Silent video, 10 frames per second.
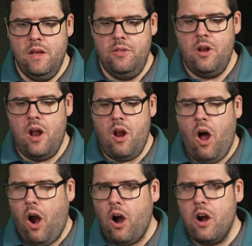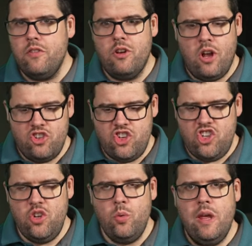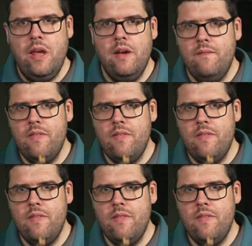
They're not hard, they're not chewy.